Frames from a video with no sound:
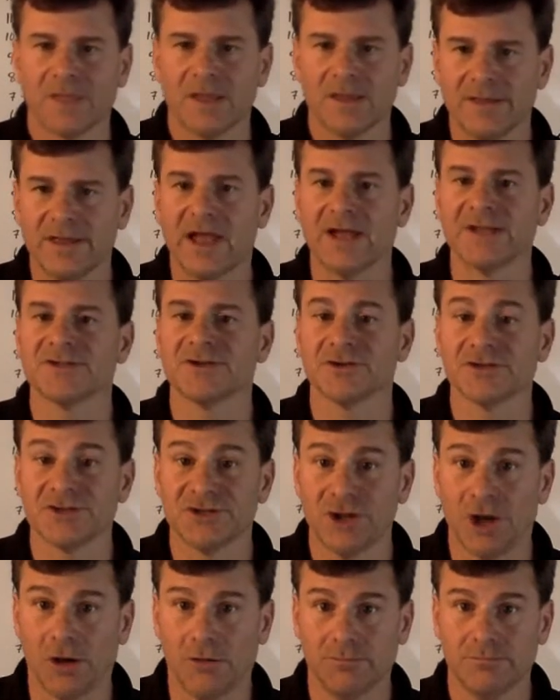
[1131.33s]
The answer is
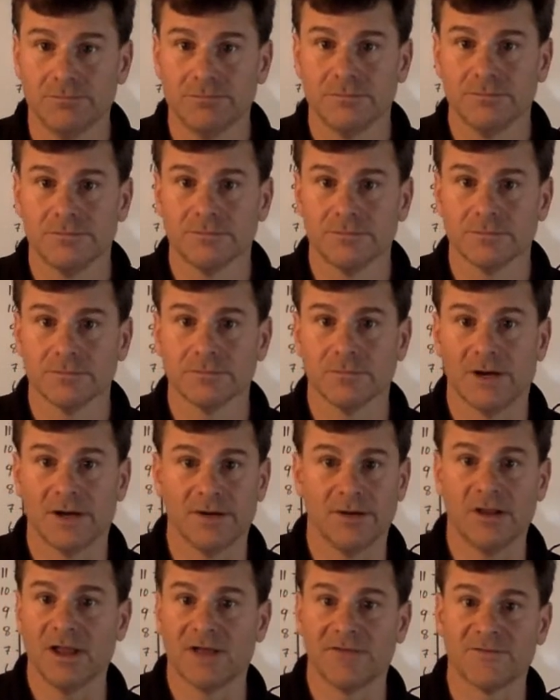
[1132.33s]
no.
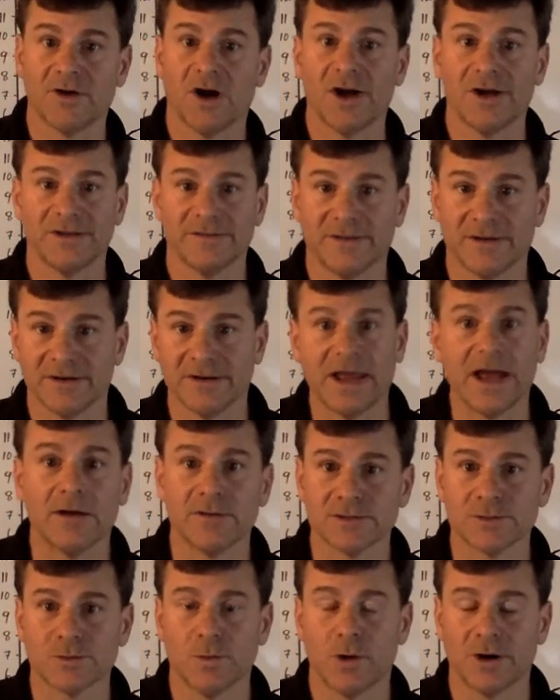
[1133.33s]
Right? All I've got in there
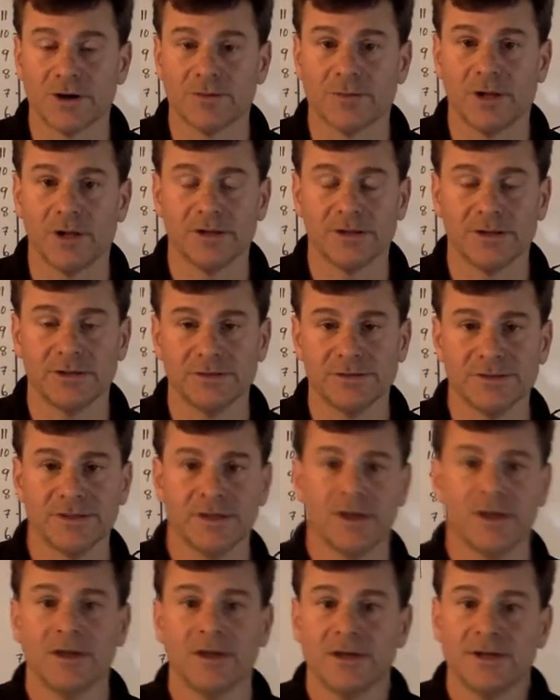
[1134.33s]
now is water molecules.
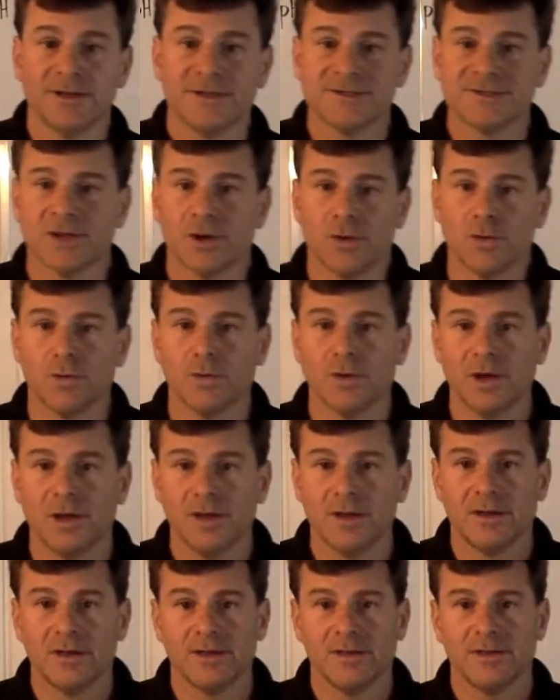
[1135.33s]
So
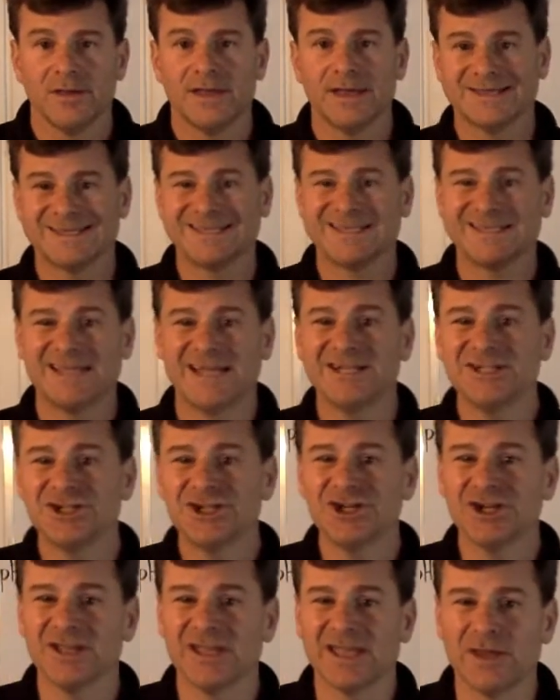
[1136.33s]

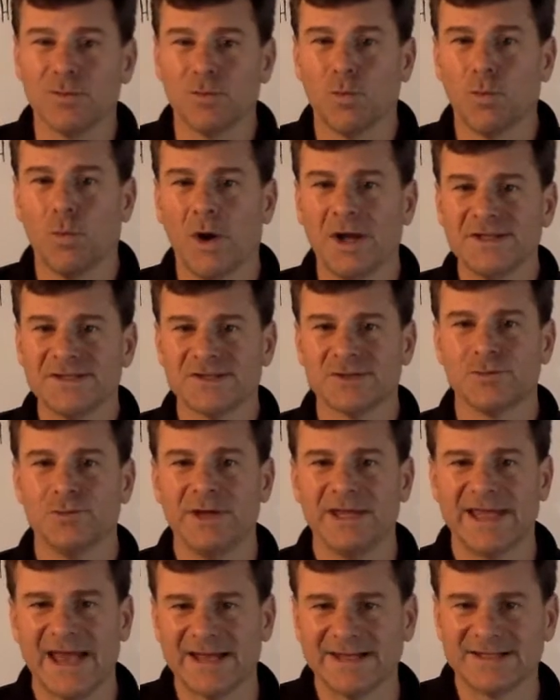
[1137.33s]
essentially, once
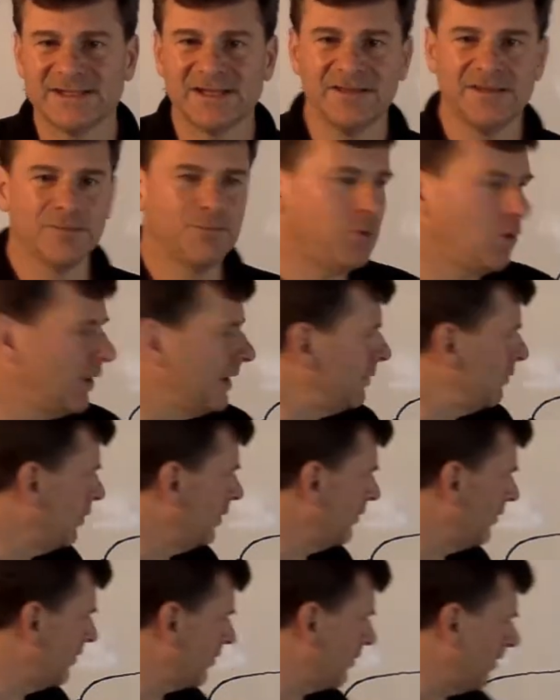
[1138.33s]
we get to the point
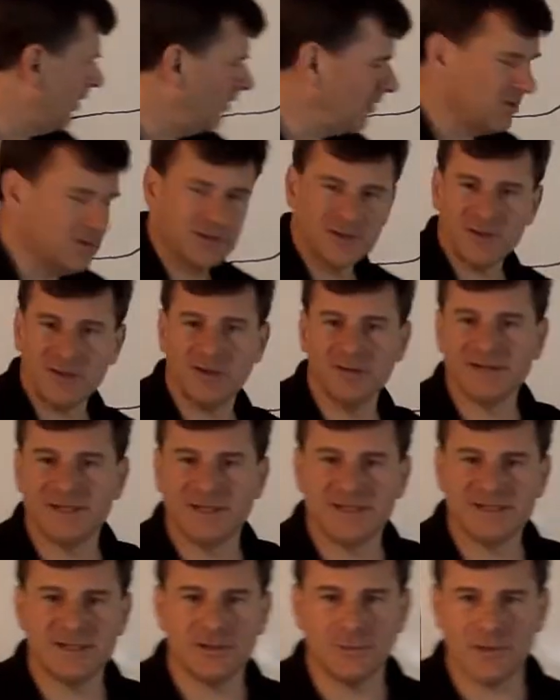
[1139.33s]
where they're all turned
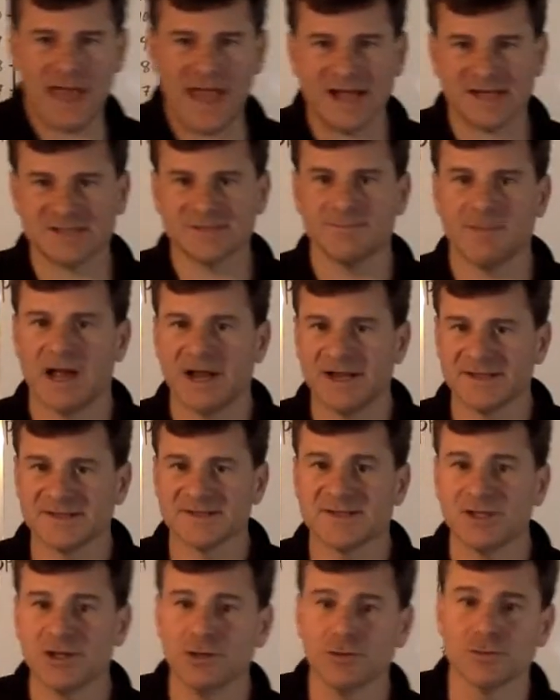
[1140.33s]
into X
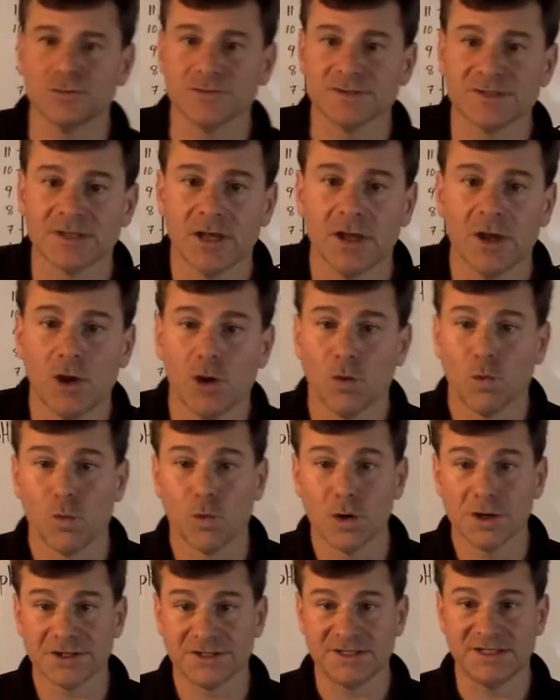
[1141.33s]
minus 2s,
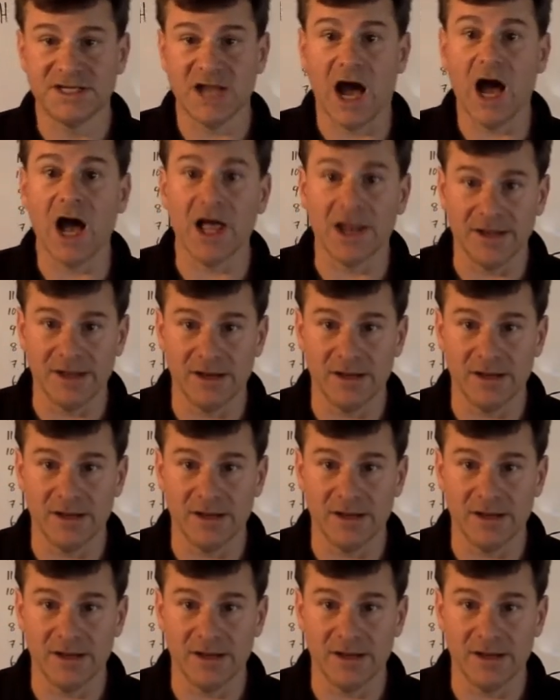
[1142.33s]
we're done.